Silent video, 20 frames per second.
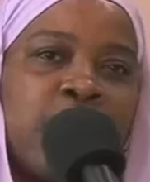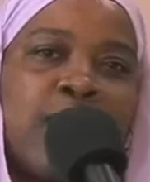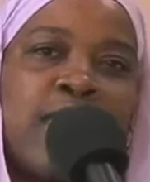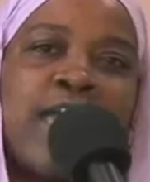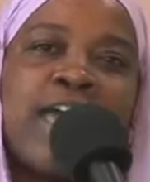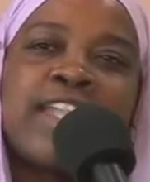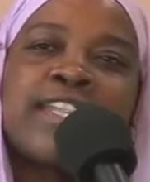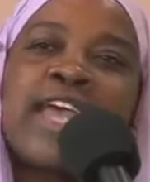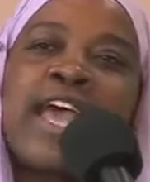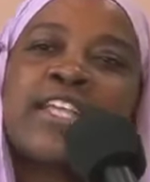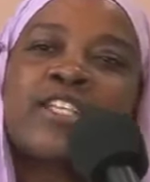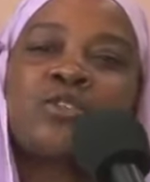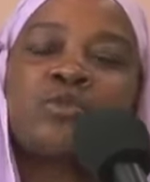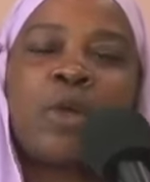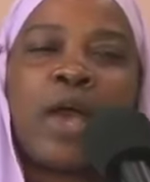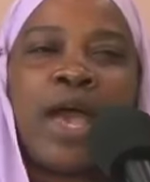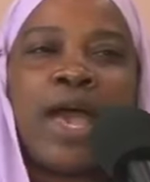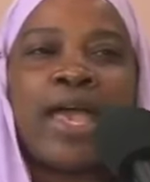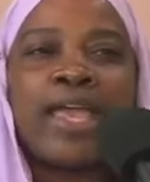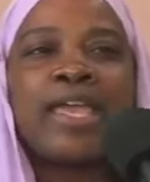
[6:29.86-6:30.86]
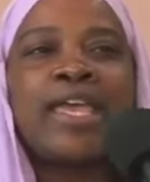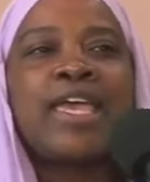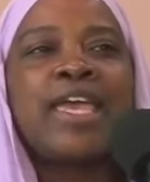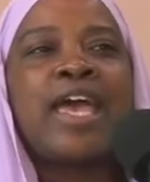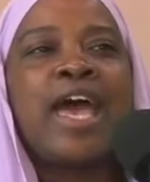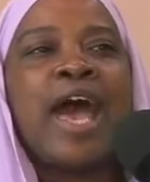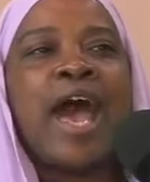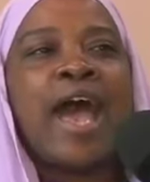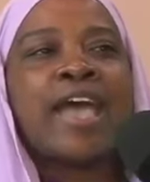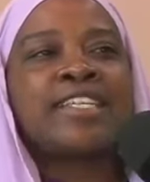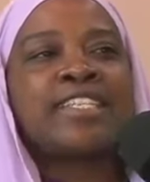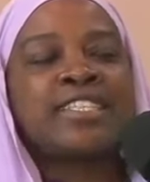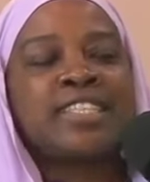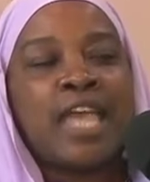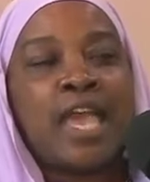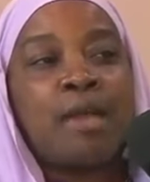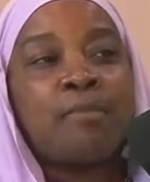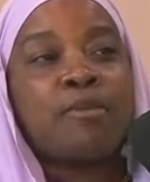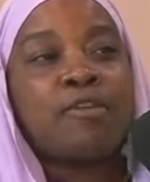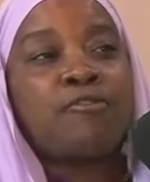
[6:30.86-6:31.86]
And that's why I
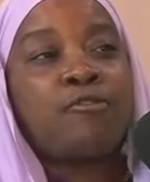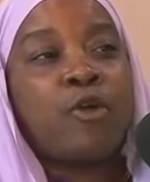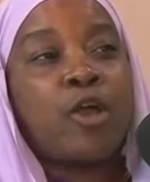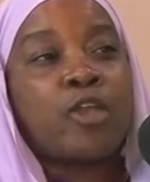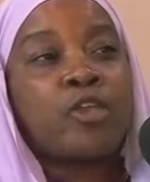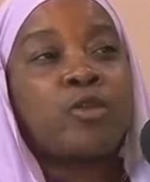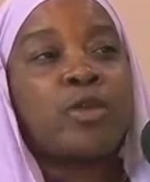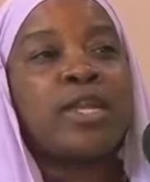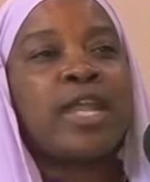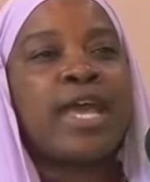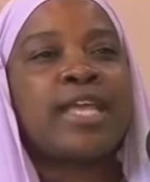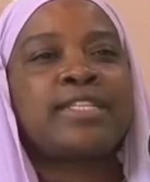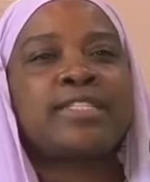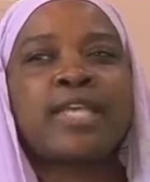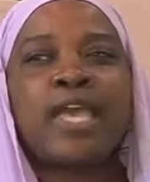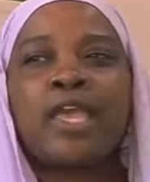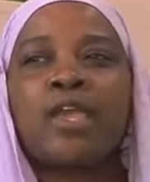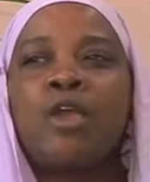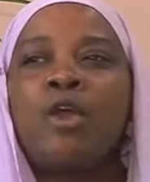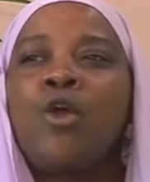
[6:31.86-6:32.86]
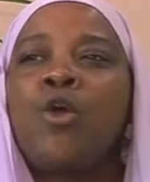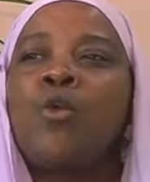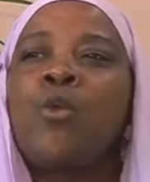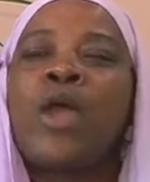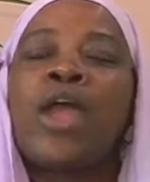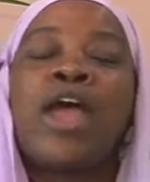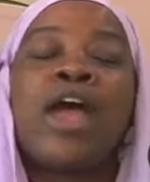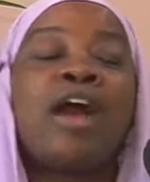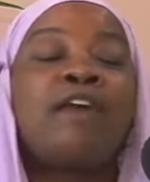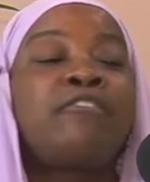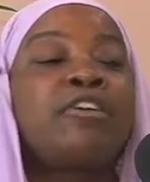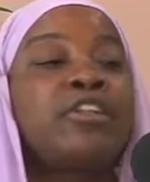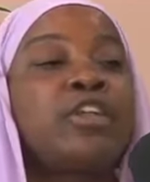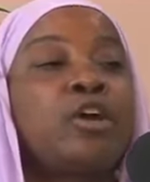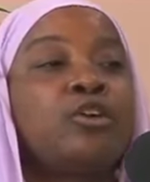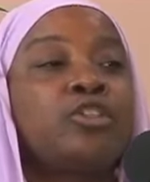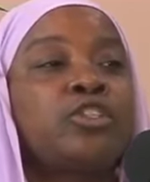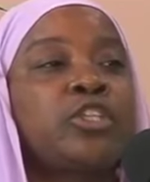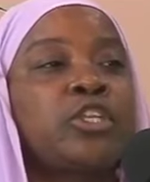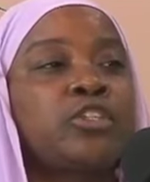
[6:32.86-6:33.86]
stand before you and I say, wherever
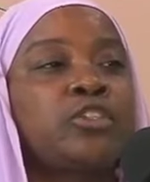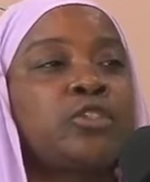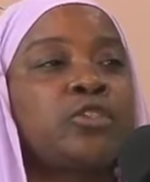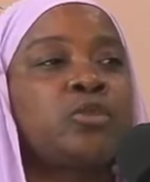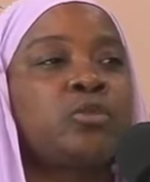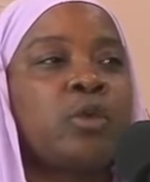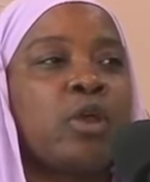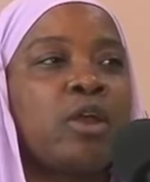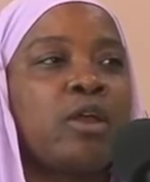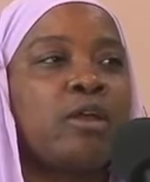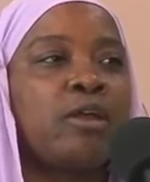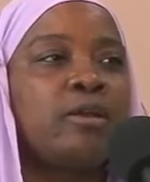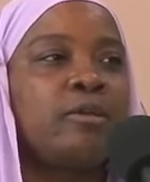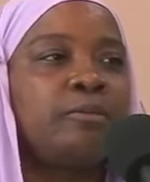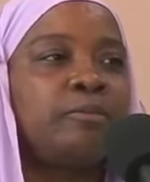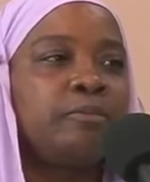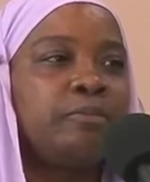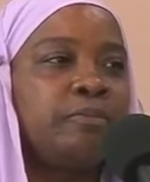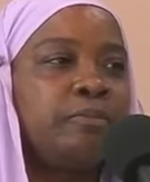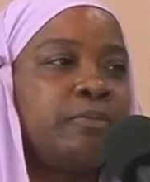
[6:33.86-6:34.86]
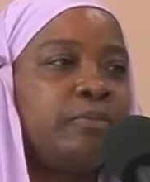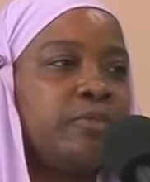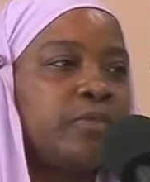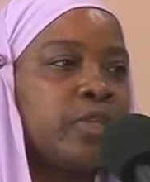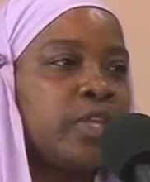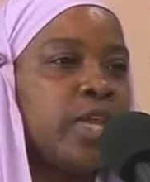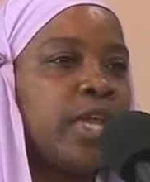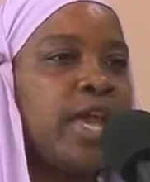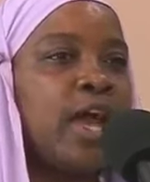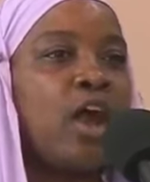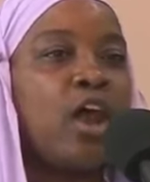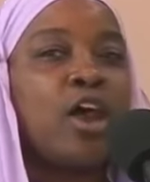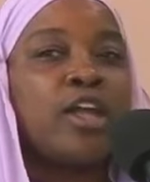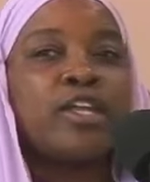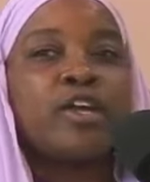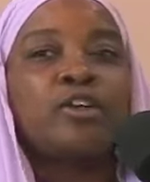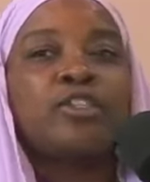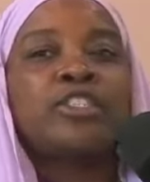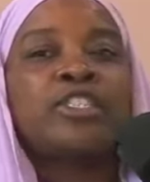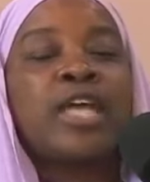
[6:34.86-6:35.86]
those sisters were, on
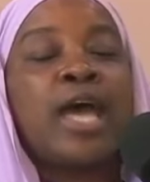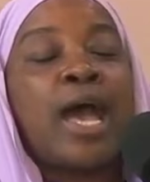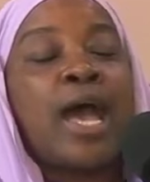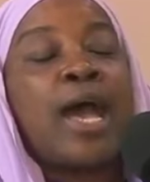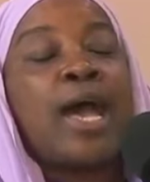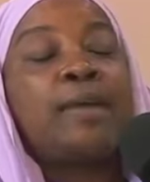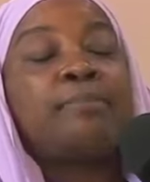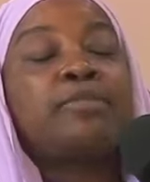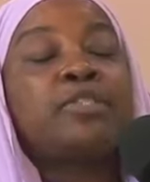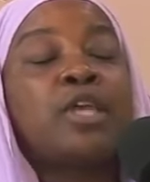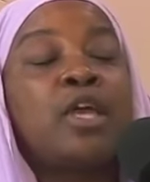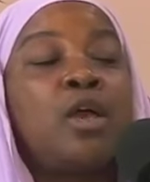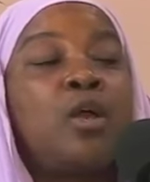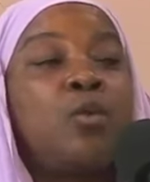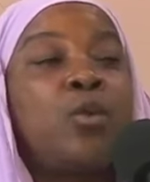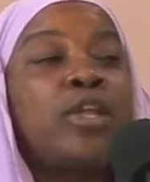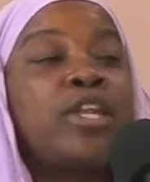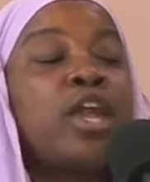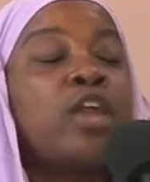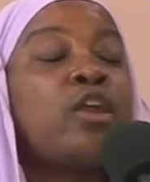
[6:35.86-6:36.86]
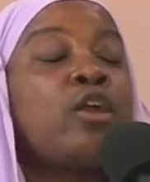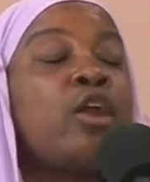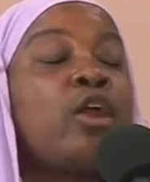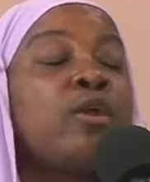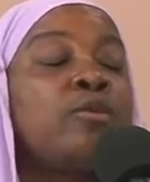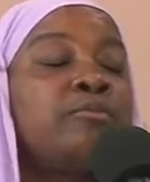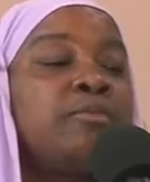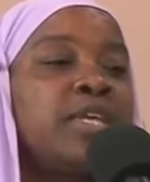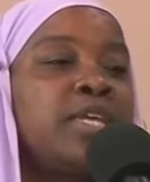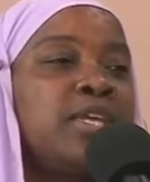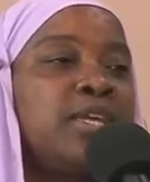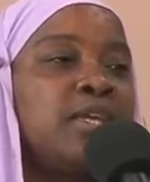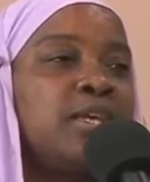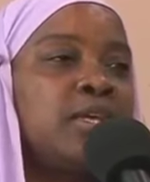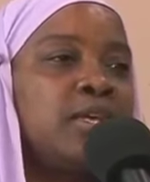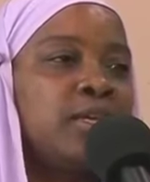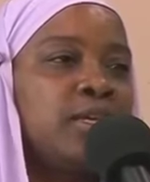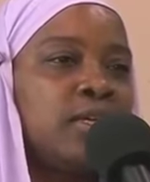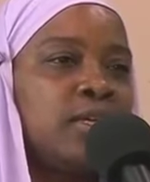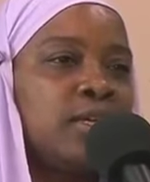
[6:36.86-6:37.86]
those times when they hurt me,
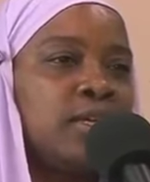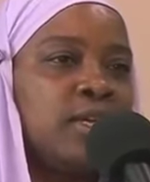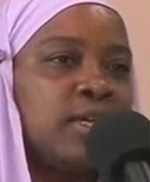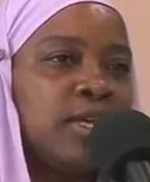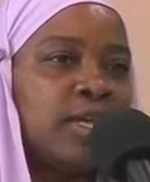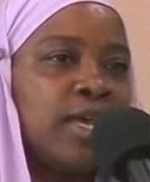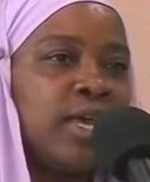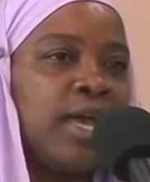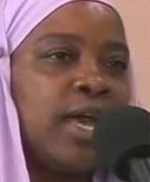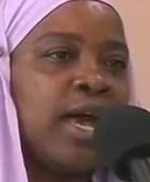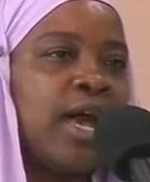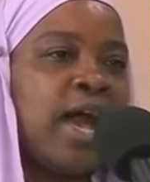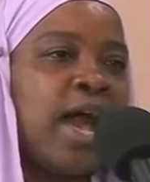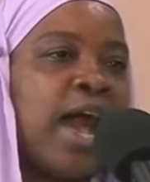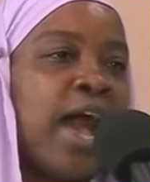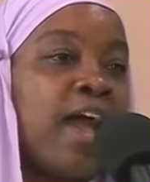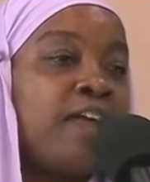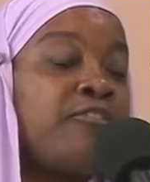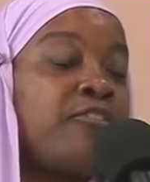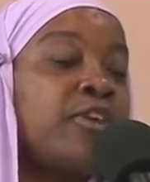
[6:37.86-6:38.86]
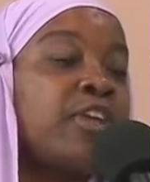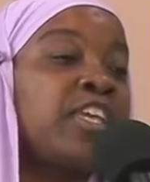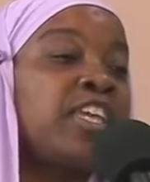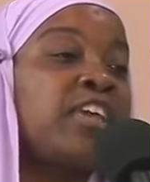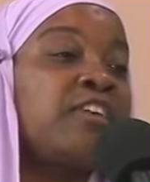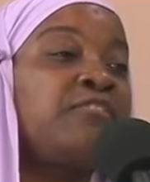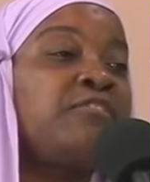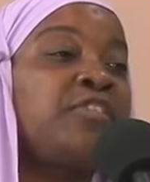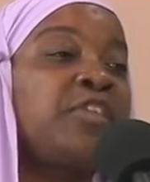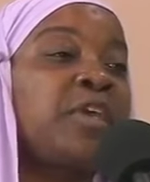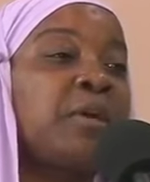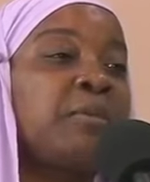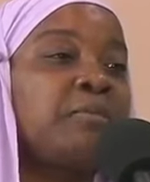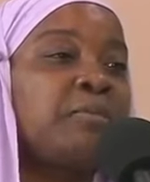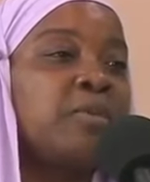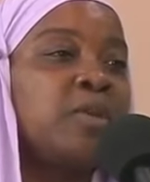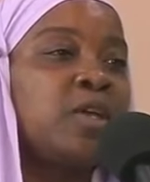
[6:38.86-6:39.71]
I forgive them.